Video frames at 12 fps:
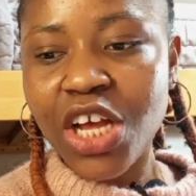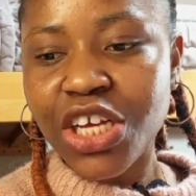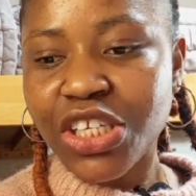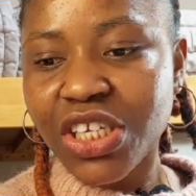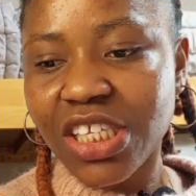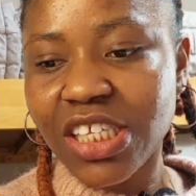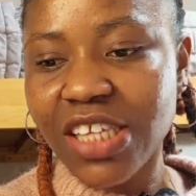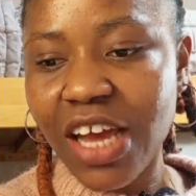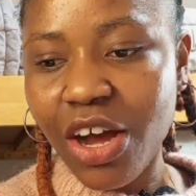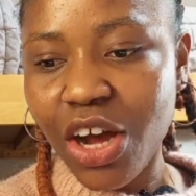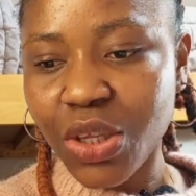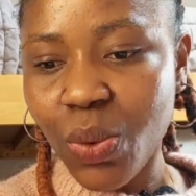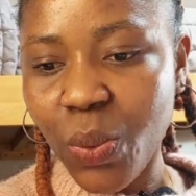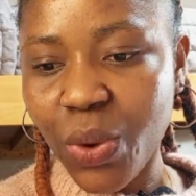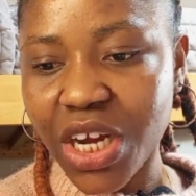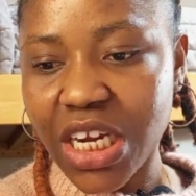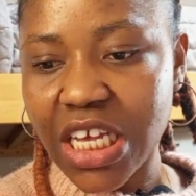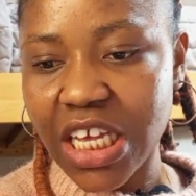So the second
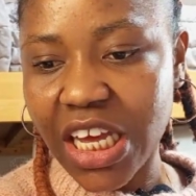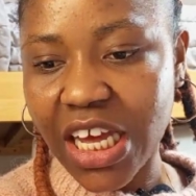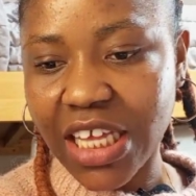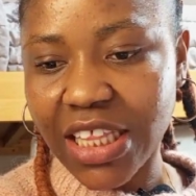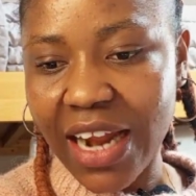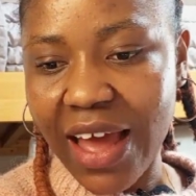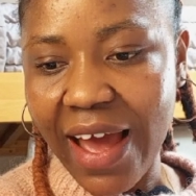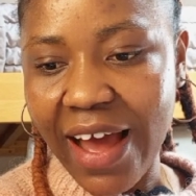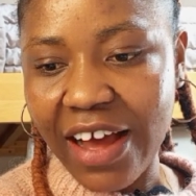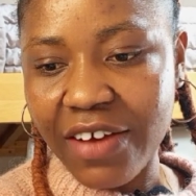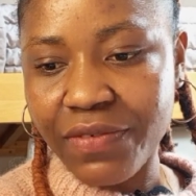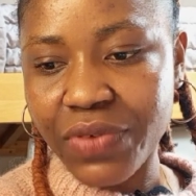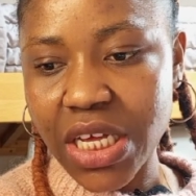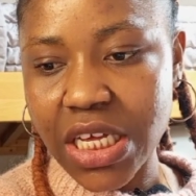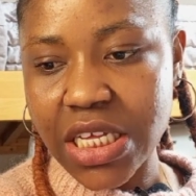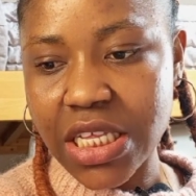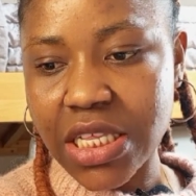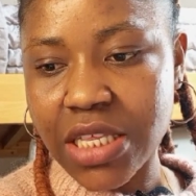one here that I have
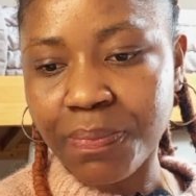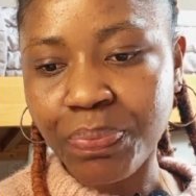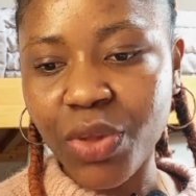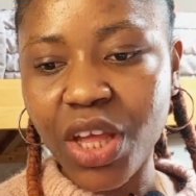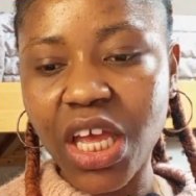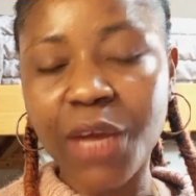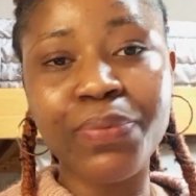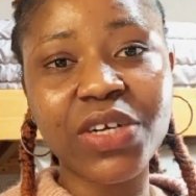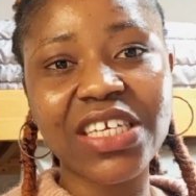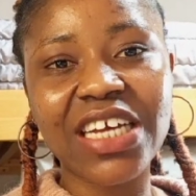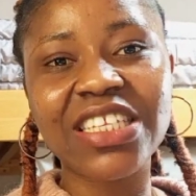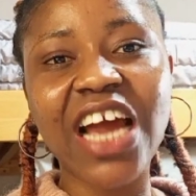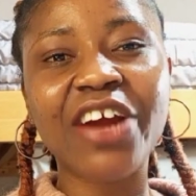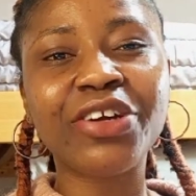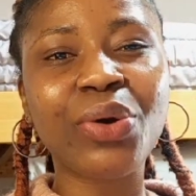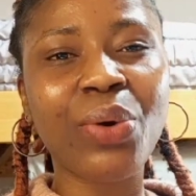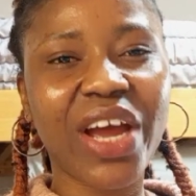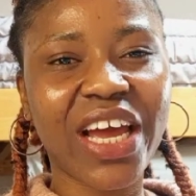is important and
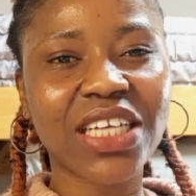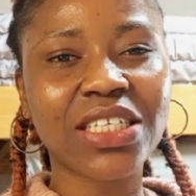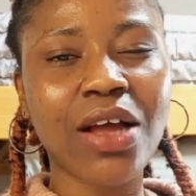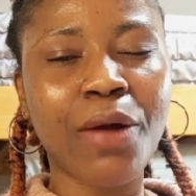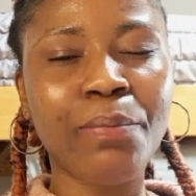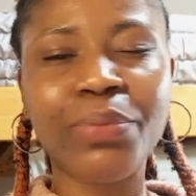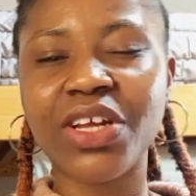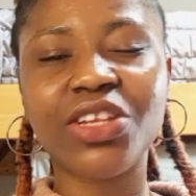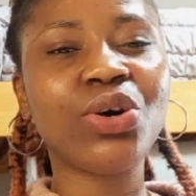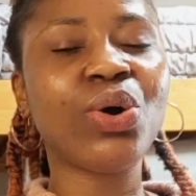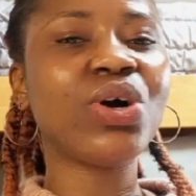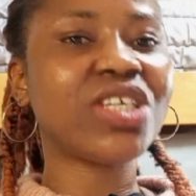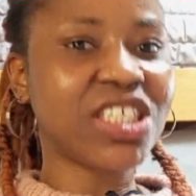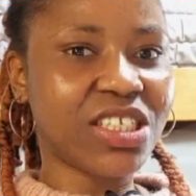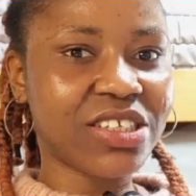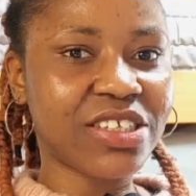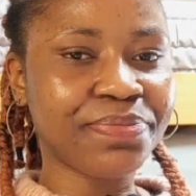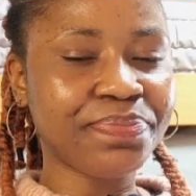required but not urgent.